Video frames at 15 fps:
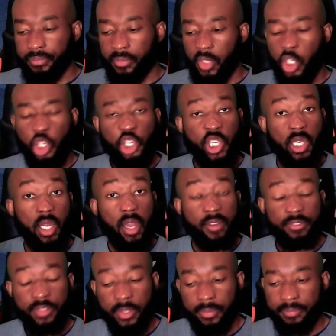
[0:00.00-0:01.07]
she
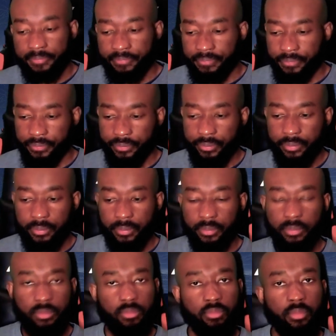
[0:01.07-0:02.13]
loved,
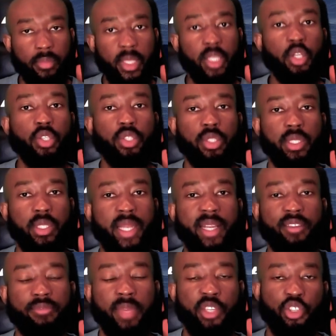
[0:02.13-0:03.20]
because like
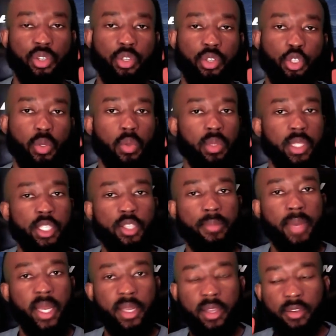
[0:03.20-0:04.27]
I've mentioned, the soul is a
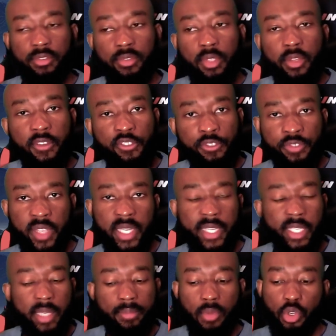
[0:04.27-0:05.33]
body of feeling,
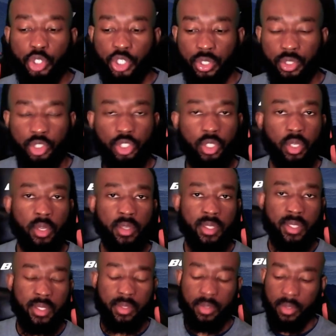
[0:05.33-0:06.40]
emotions,
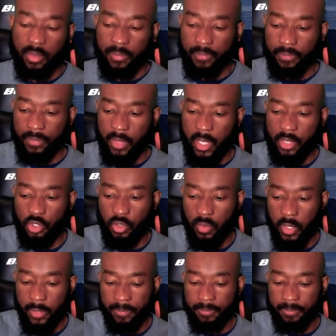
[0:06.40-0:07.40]
and so on.